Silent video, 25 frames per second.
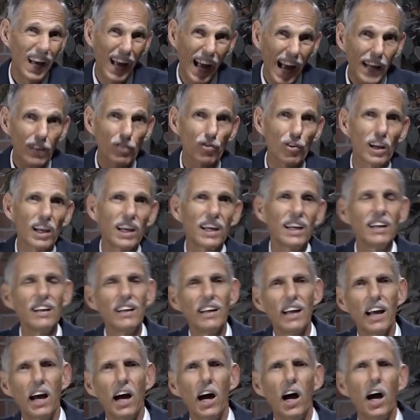Actually,
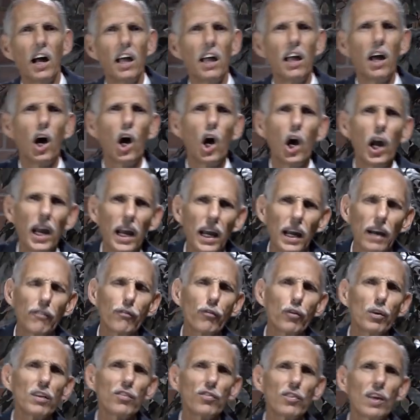
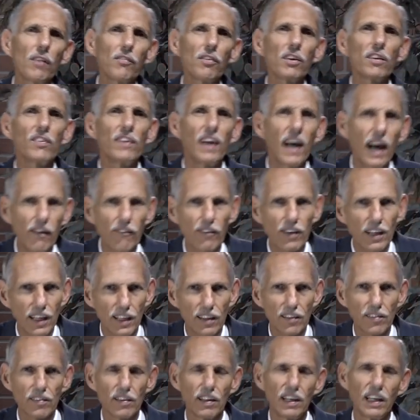every Seventh-day
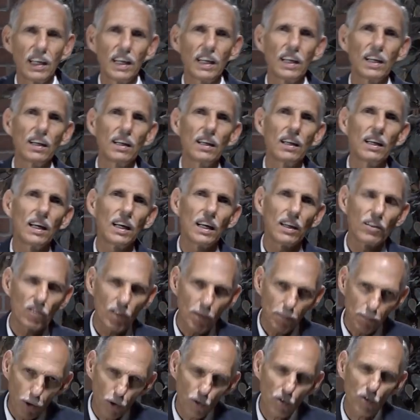Adventist is
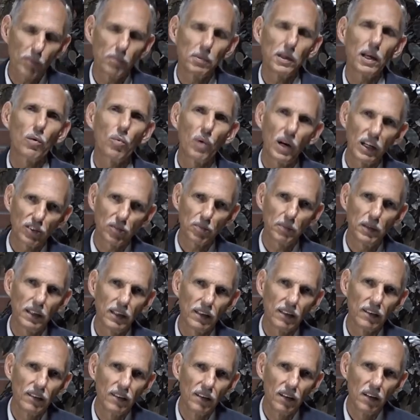supposed to be a
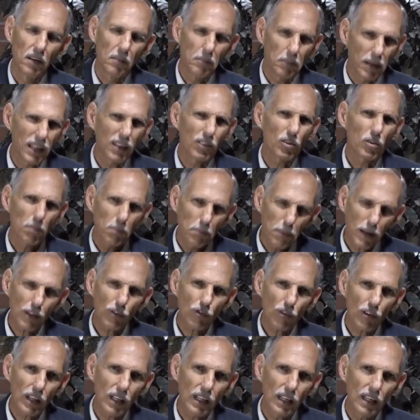watchman. But
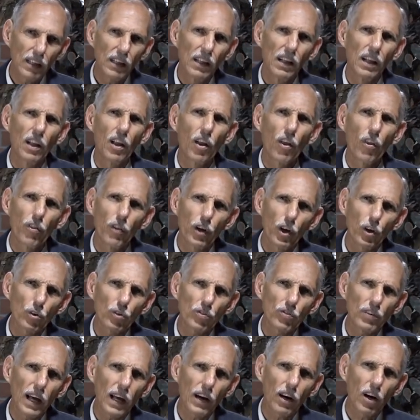especially
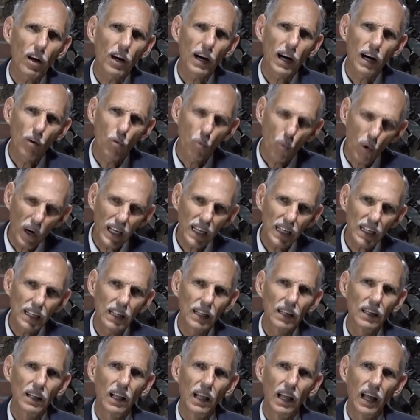those that are
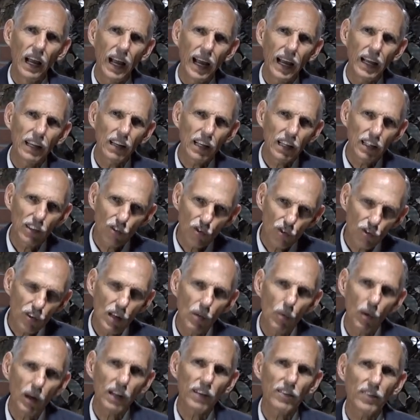awake and can
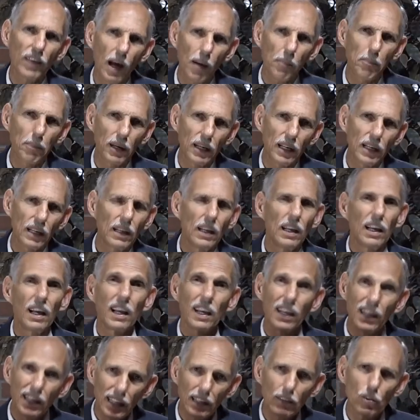see what is happening
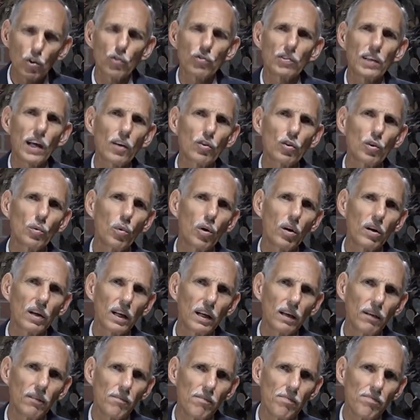need to sound the
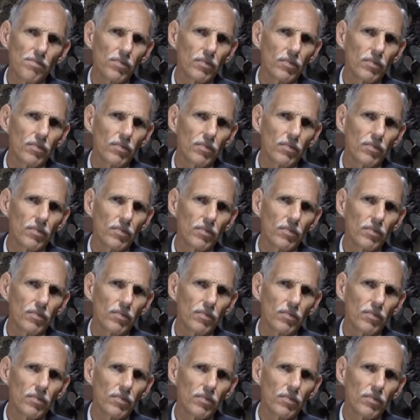warning.